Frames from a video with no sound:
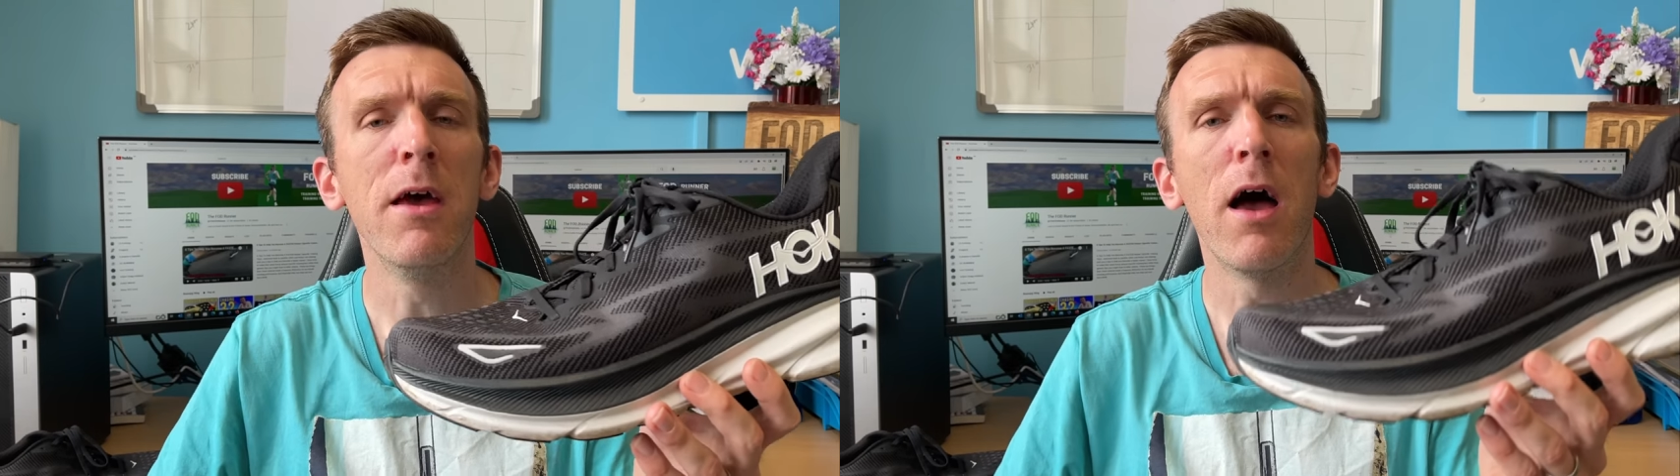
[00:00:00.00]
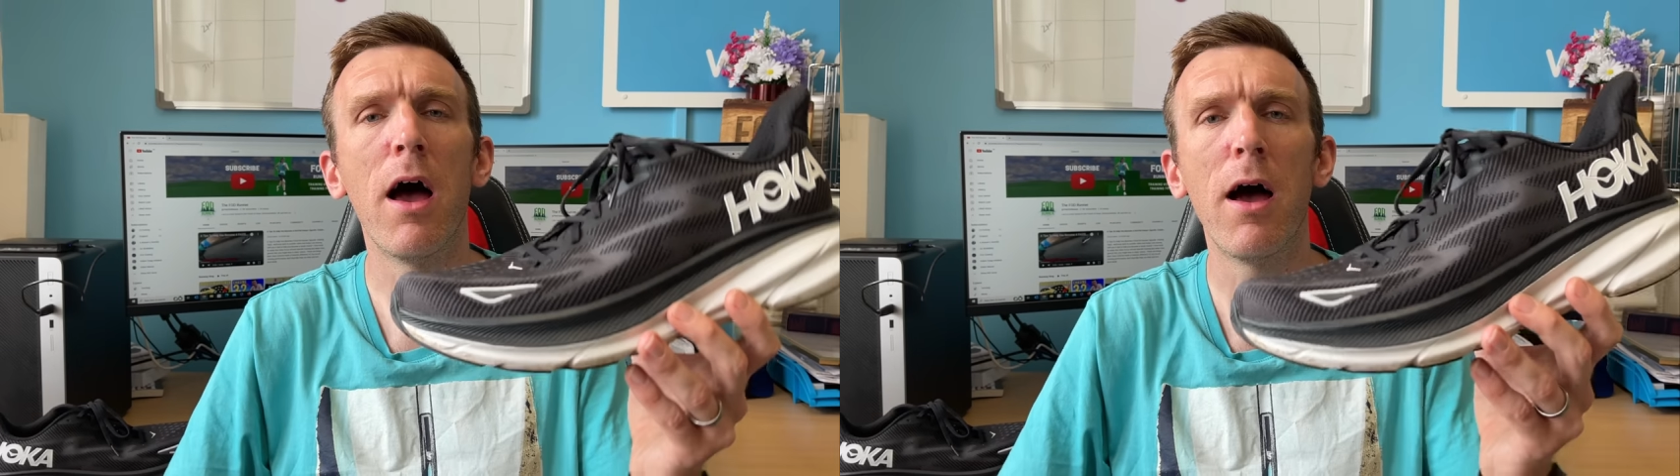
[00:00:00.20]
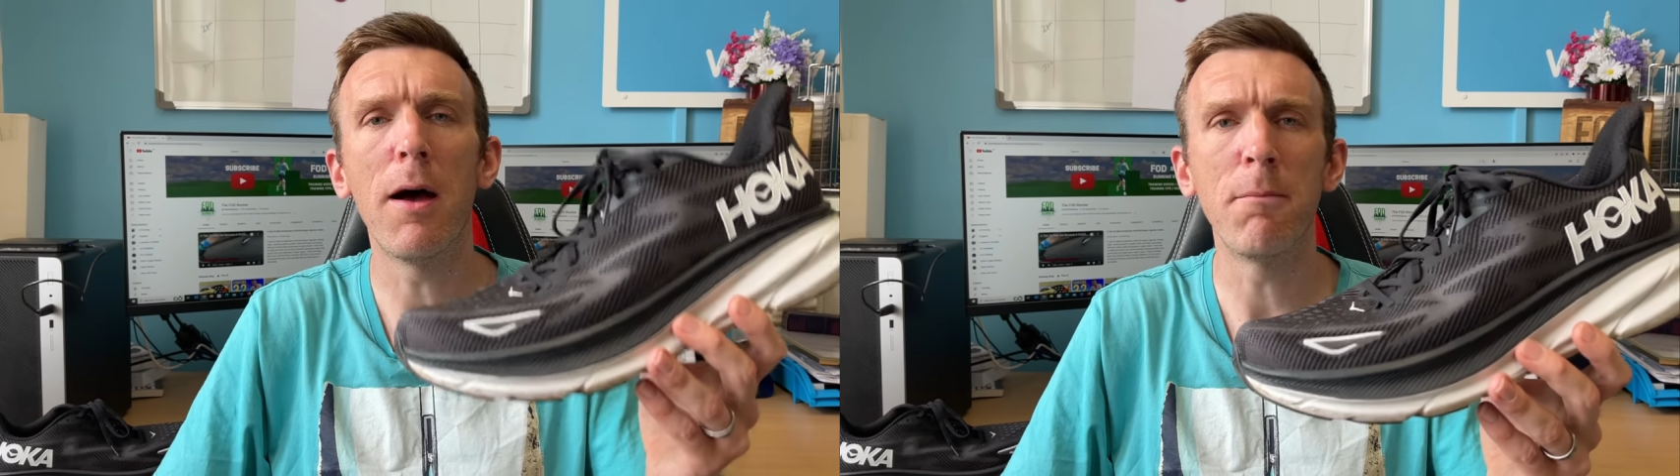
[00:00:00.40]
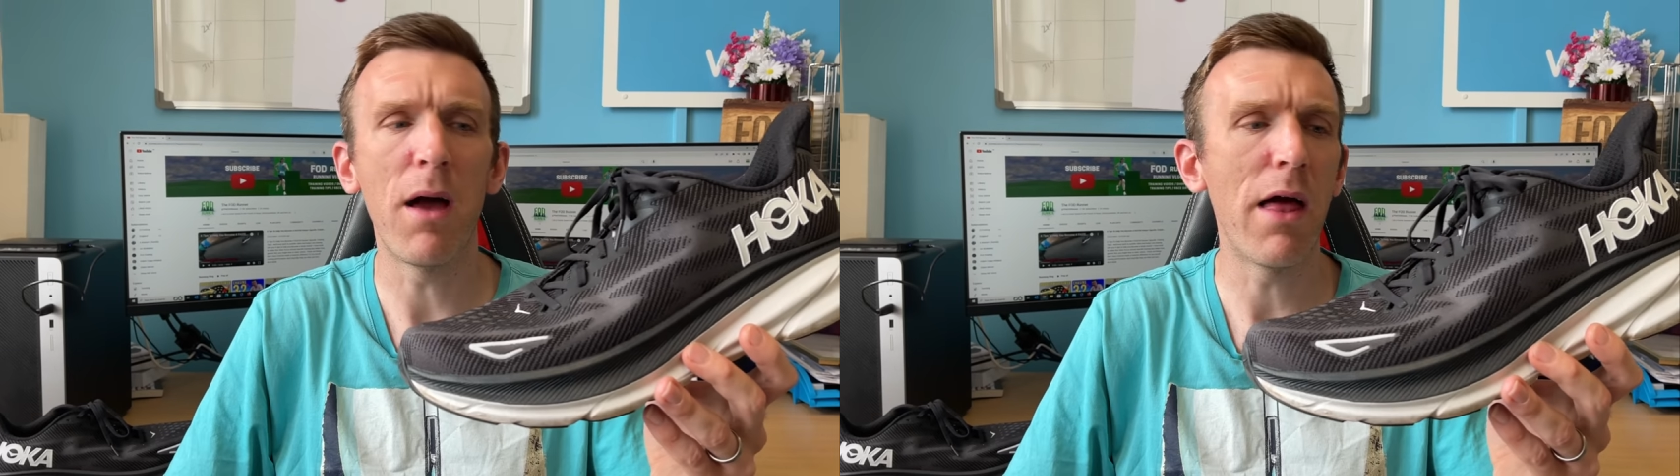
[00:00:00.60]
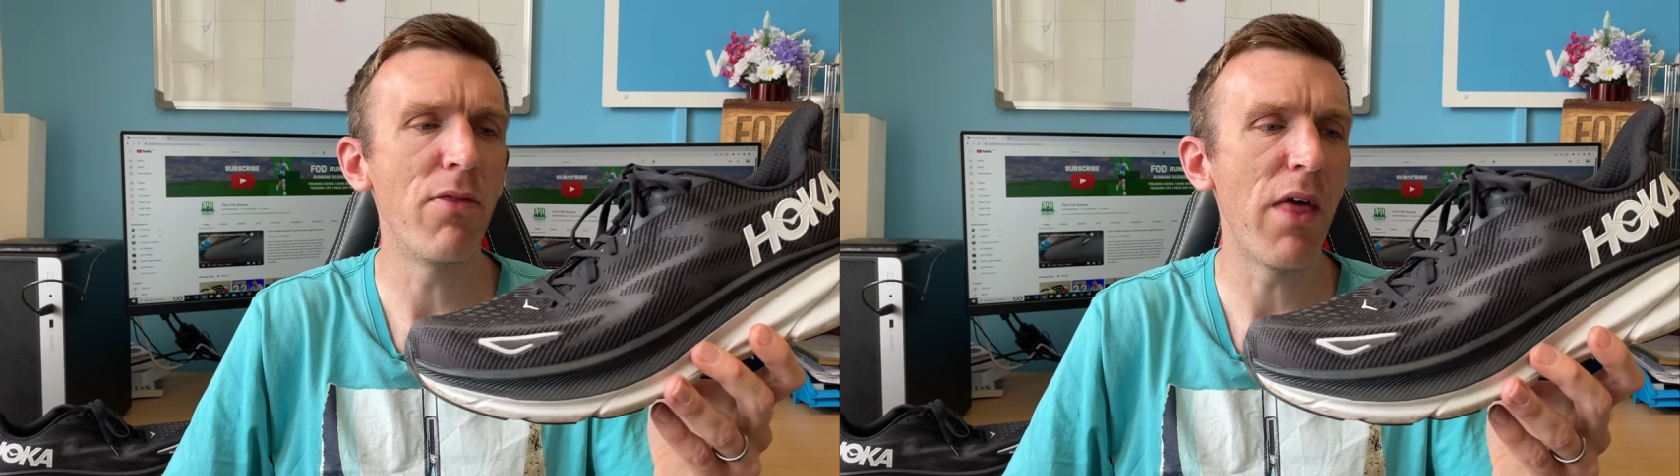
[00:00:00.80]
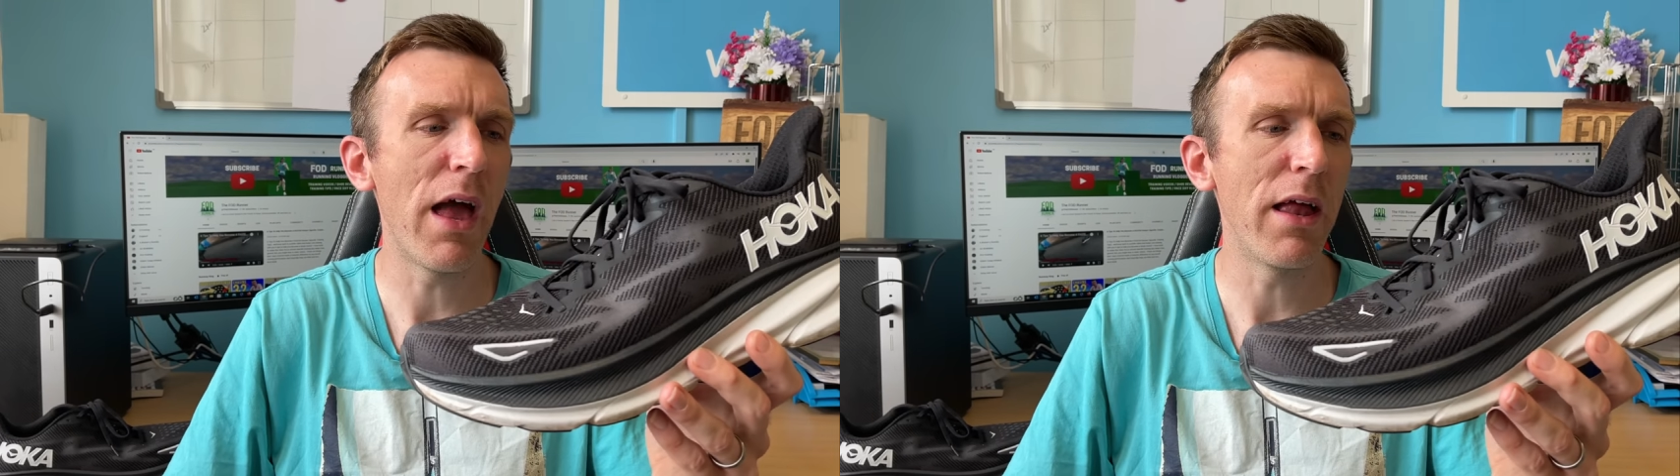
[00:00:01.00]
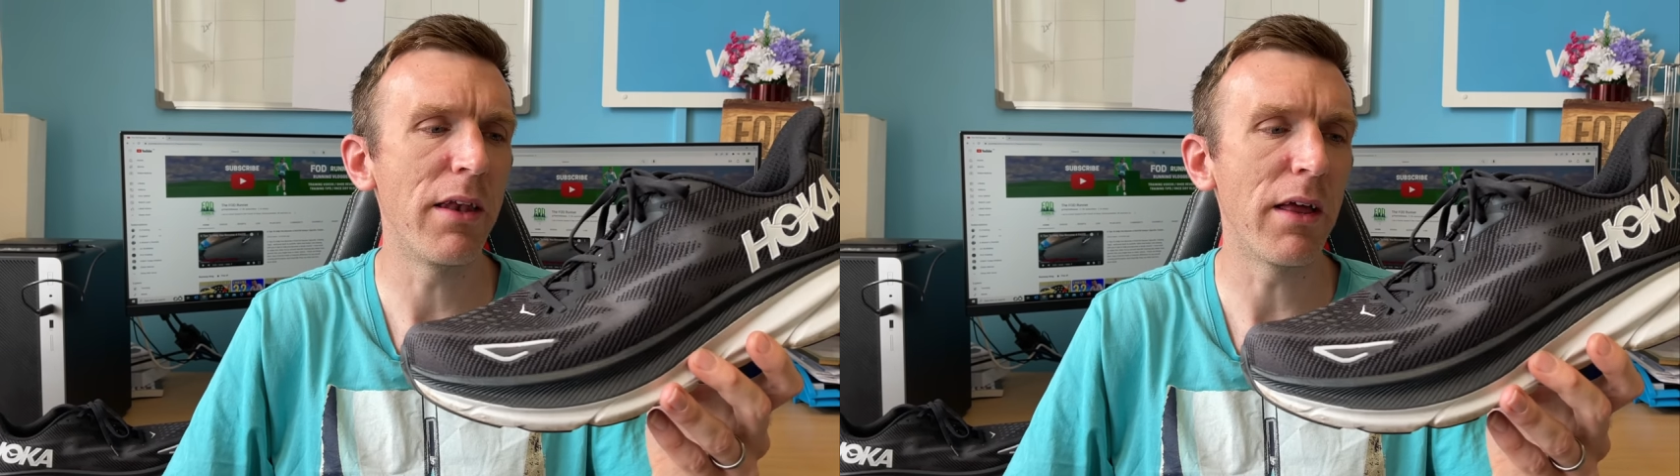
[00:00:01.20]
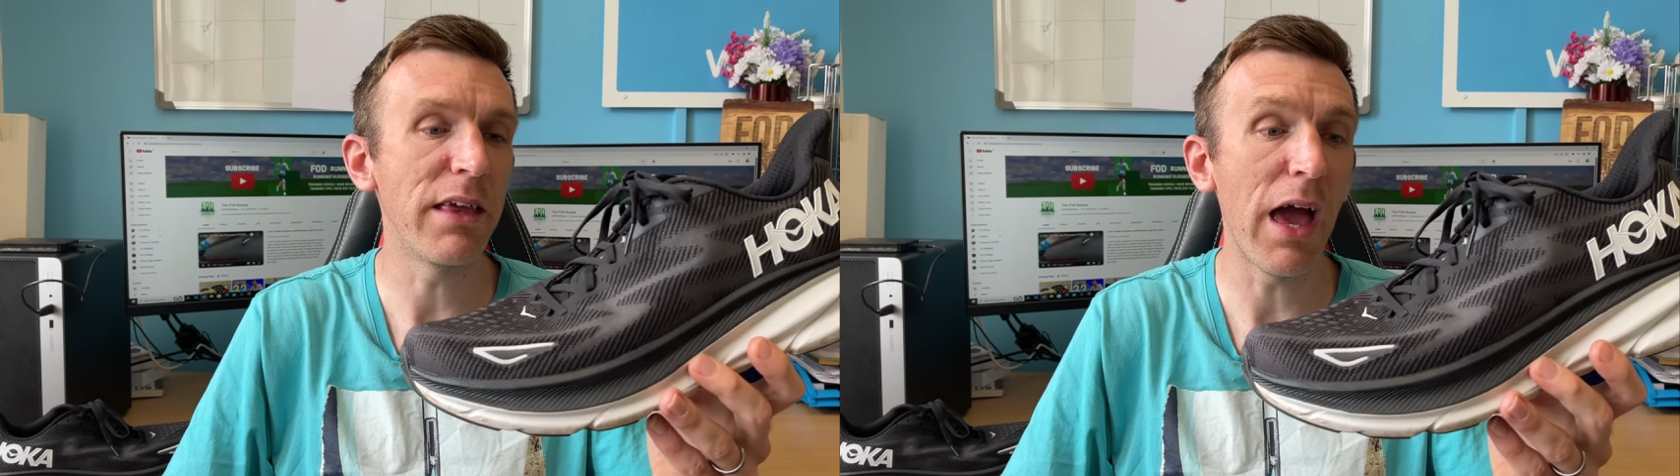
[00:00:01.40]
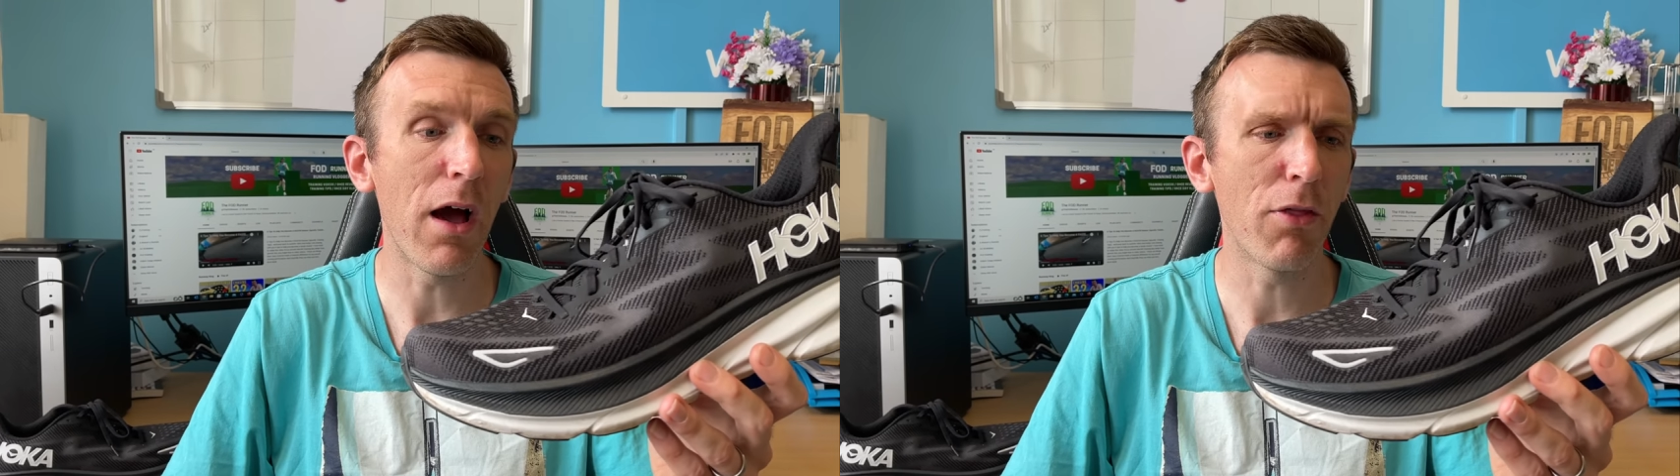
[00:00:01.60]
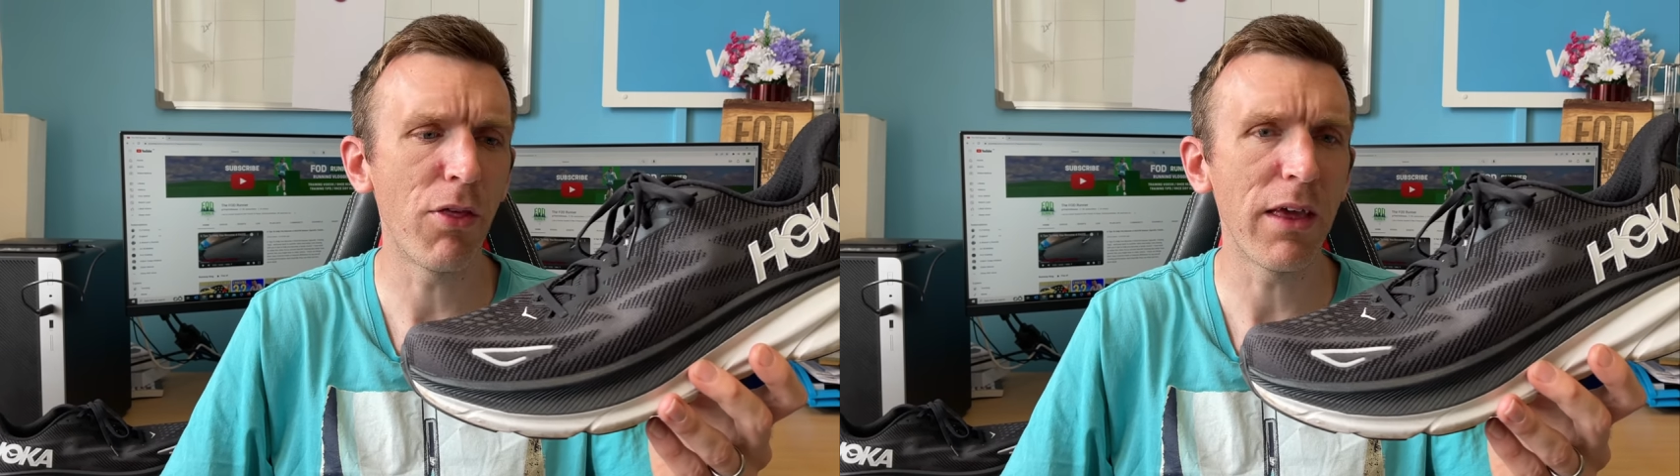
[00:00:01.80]
And then, yeah,
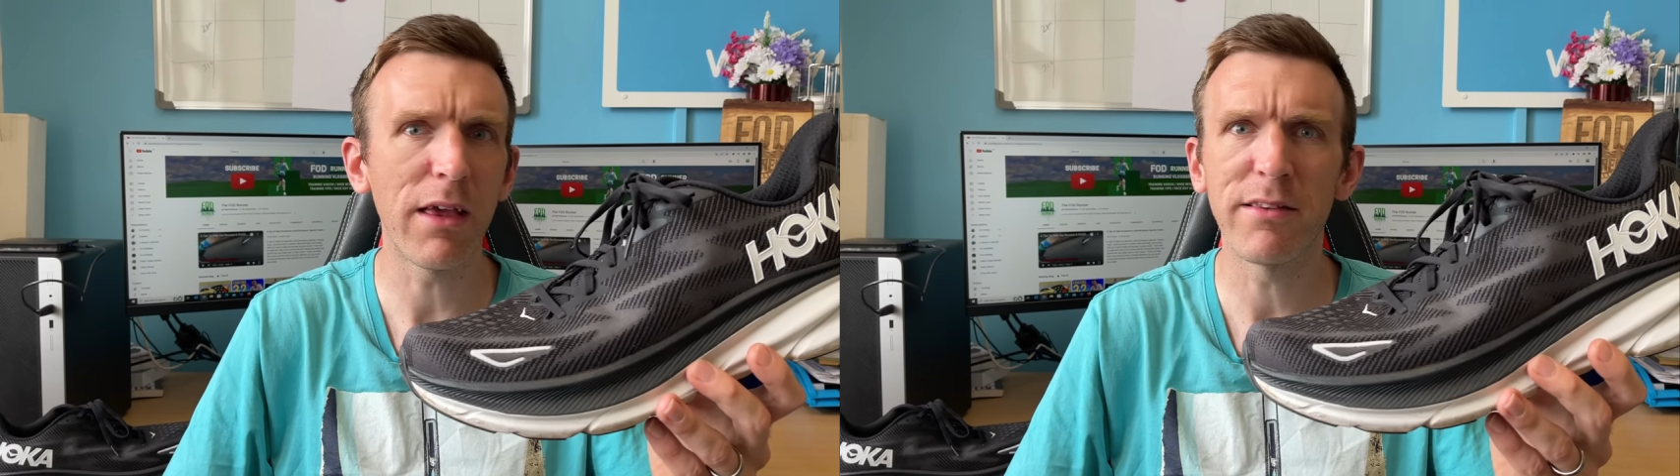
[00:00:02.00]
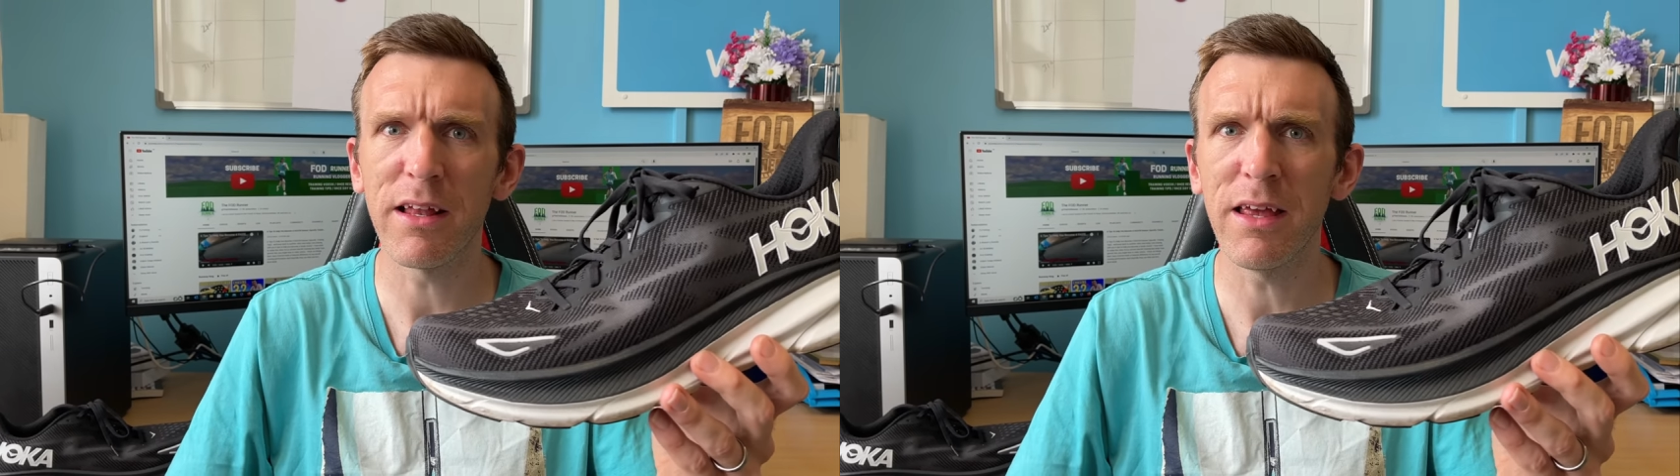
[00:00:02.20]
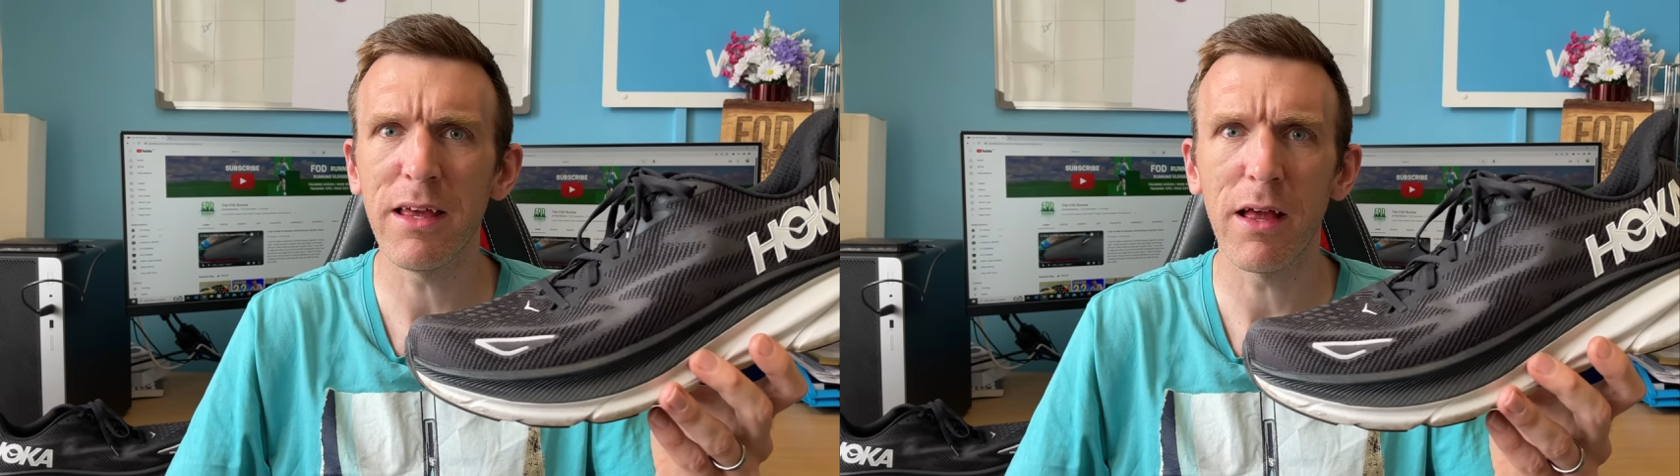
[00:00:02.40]
I think, is that it?